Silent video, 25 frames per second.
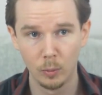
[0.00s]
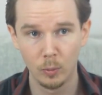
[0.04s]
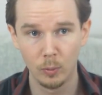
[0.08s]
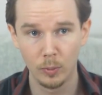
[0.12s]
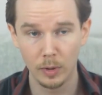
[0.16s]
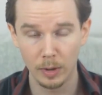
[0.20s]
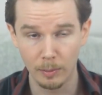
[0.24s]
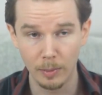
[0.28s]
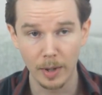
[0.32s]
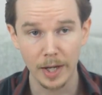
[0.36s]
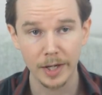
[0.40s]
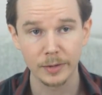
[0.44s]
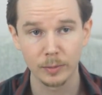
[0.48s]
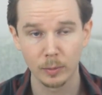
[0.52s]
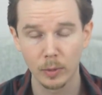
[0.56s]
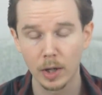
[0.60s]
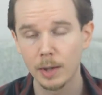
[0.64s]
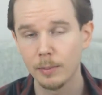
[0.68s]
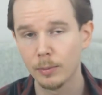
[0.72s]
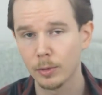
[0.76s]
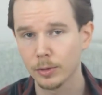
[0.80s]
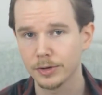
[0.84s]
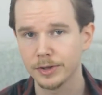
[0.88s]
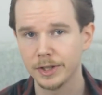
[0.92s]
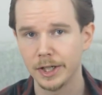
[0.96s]
It makes
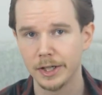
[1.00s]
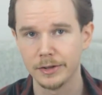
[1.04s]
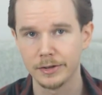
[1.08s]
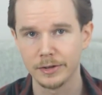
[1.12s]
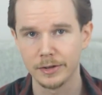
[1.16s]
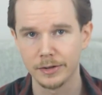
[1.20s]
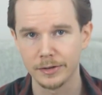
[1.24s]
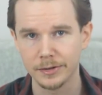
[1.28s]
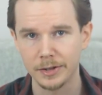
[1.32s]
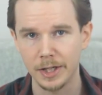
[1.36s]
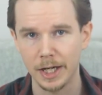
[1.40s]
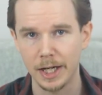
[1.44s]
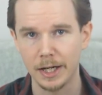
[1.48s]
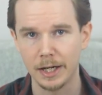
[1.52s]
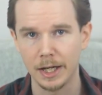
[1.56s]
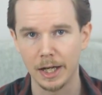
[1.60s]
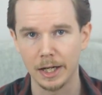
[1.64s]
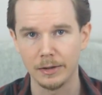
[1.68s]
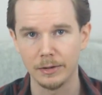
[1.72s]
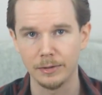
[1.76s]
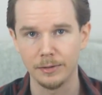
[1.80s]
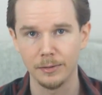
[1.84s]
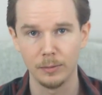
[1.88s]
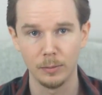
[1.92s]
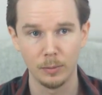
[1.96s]
way more sense to say
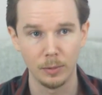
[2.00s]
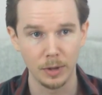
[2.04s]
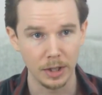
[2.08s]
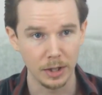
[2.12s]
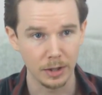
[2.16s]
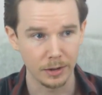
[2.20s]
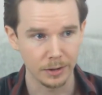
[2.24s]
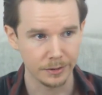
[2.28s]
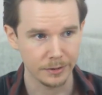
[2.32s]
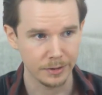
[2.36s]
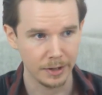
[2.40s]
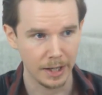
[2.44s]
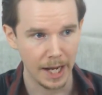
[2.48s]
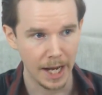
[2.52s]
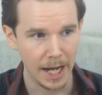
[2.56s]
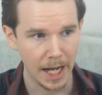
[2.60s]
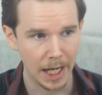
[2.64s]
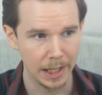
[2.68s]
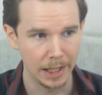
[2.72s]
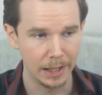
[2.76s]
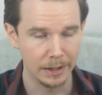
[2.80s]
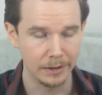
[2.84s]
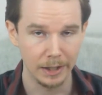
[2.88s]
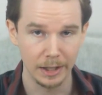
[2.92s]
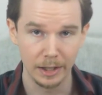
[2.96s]
that we just
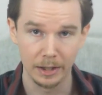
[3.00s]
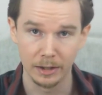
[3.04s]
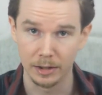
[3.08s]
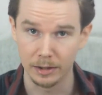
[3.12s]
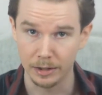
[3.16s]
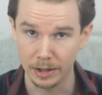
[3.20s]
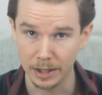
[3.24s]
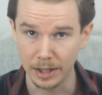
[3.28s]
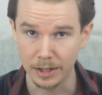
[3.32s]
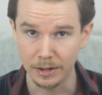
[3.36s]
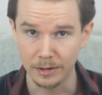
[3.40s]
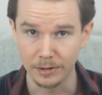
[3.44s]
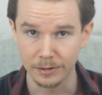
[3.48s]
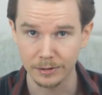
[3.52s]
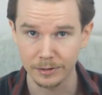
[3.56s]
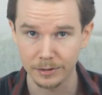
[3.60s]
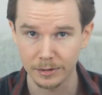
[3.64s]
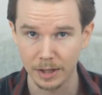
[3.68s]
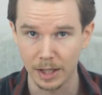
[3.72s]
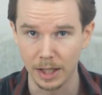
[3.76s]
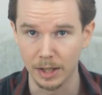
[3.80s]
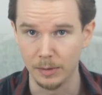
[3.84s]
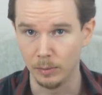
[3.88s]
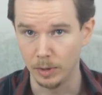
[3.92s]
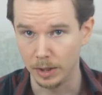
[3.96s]
had it in the
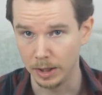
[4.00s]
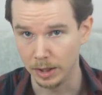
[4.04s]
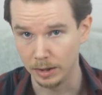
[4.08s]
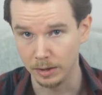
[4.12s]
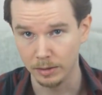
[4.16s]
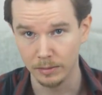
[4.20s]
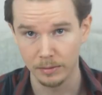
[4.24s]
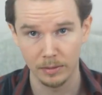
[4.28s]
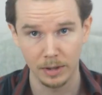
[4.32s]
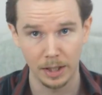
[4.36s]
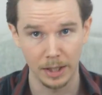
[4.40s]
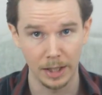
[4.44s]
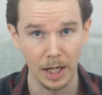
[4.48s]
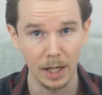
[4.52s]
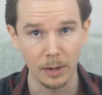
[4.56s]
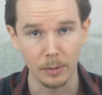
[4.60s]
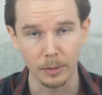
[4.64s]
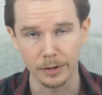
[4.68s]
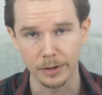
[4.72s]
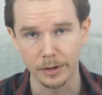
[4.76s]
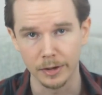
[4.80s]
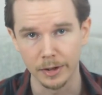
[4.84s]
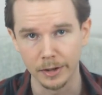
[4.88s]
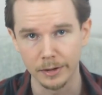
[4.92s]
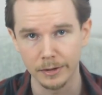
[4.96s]
genes and we
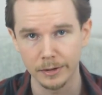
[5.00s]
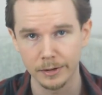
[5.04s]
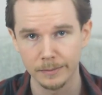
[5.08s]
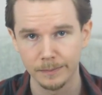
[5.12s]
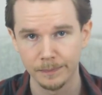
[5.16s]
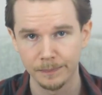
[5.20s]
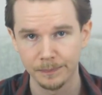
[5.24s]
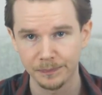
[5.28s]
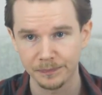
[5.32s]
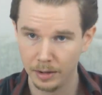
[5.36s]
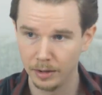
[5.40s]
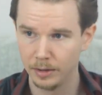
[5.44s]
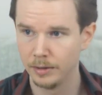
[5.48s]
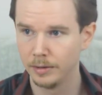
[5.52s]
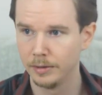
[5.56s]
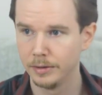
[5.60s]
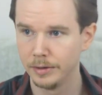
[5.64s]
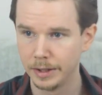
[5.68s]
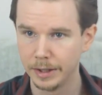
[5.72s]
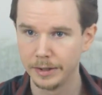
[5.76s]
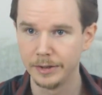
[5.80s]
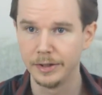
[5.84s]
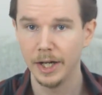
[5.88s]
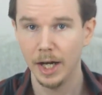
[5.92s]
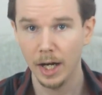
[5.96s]
inherited it.
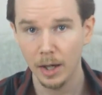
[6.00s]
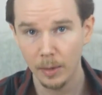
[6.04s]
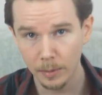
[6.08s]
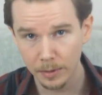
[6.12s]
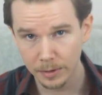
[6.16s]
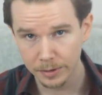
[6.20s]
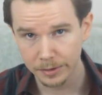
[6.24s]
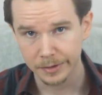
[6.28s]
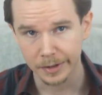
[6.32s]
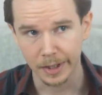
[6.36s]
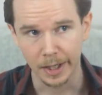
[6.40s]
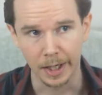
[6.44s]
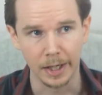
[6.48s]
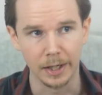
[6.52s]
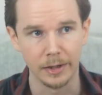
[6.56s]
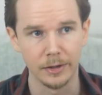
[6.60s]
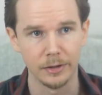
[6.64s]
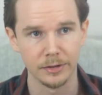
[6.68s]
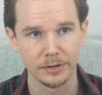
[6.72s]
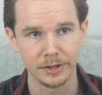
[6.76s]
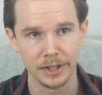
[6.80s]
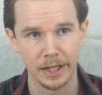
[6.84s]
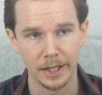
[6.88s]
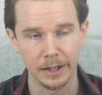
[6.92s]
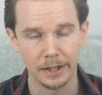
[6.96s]
The downside
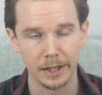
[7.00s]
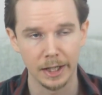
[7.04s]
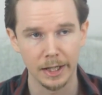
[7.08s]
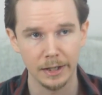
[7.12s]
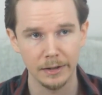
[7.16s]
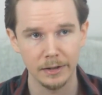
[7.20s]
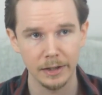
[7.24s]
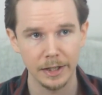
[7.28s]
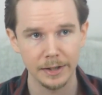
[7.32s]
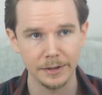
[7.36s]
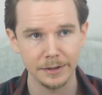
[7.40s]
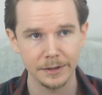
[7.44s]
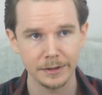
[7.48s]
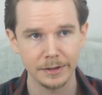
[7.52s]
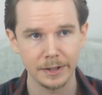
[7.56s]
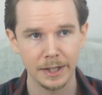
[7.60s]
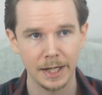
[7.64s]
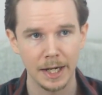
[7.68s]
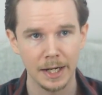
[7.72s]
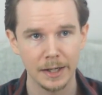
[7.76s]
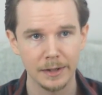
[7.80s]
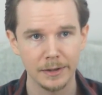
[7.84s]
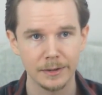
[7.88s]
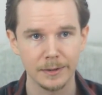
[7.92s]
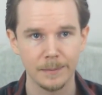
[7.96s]
to saying that is
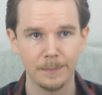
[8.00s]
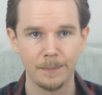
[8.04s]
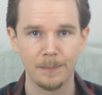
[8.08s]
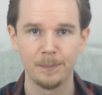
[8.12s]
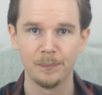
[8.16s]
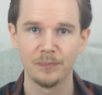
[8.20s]
that